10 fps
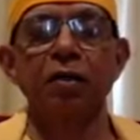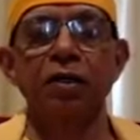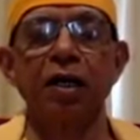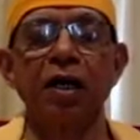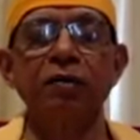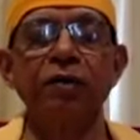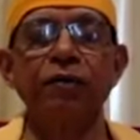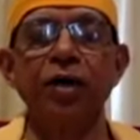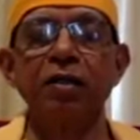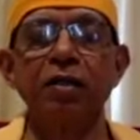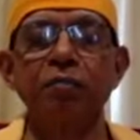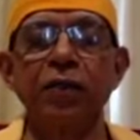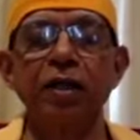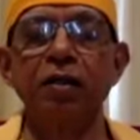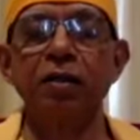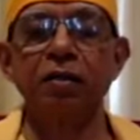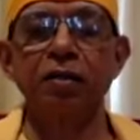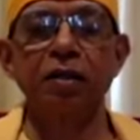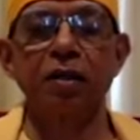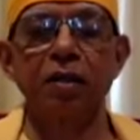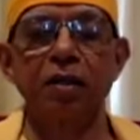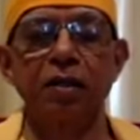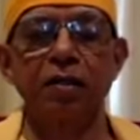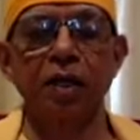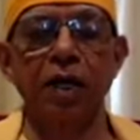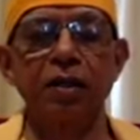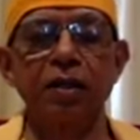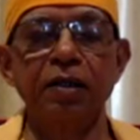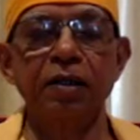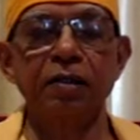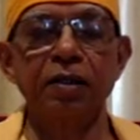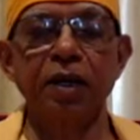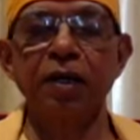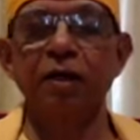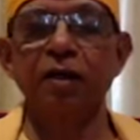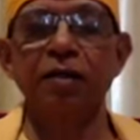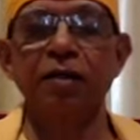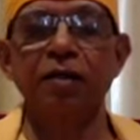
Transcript: Suddenly we find the mind is darting, running